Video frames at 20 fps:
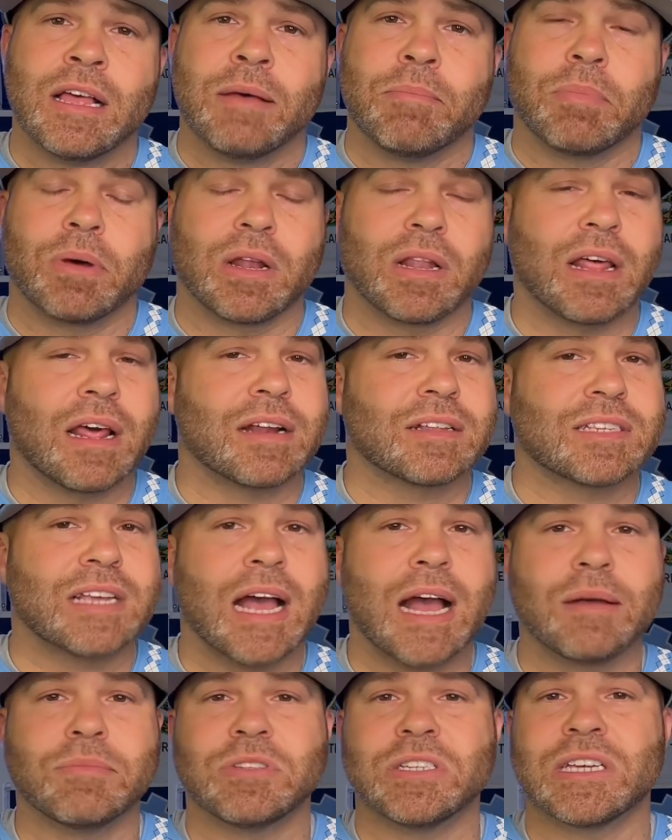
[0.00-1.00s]
but a lot of
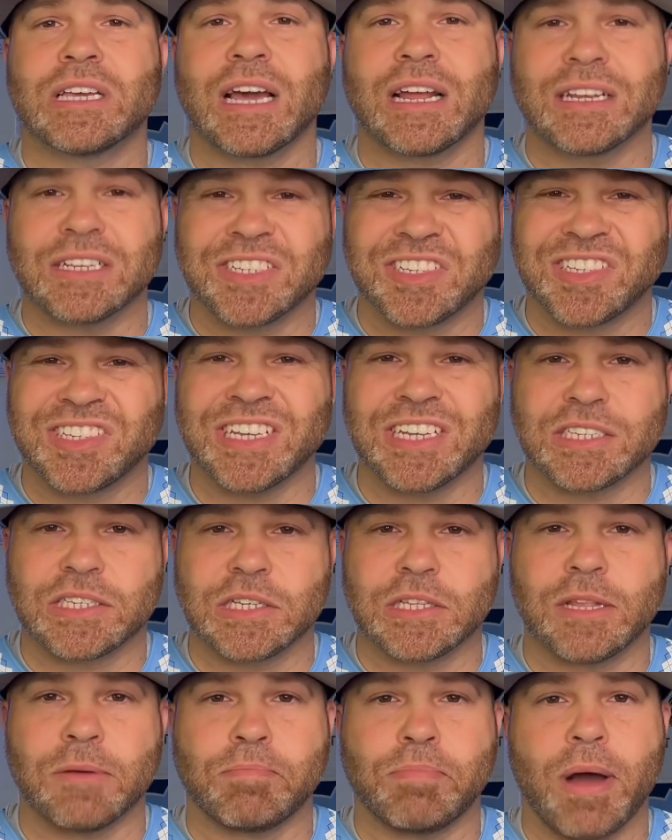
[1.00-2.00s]
times he kind of sits
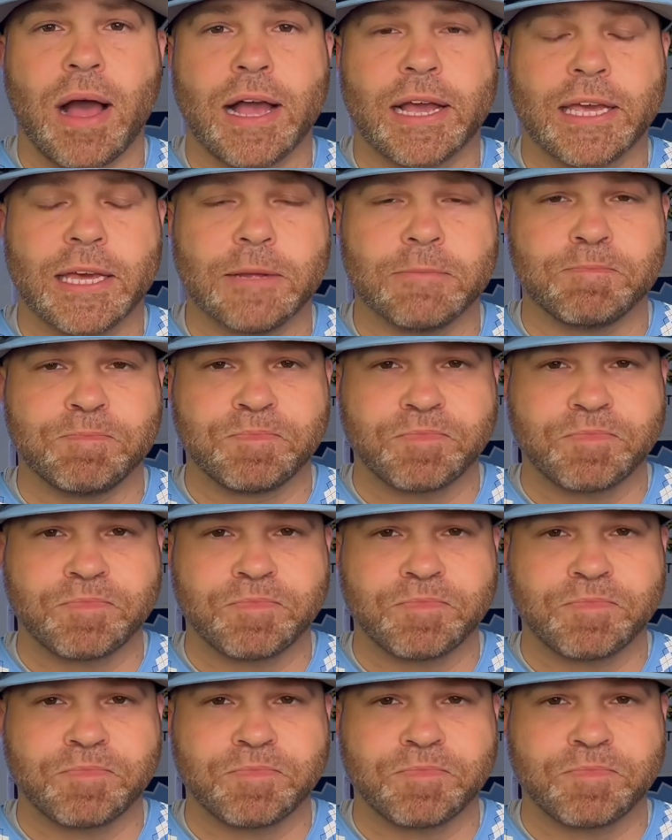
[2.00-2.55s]
in the pocket,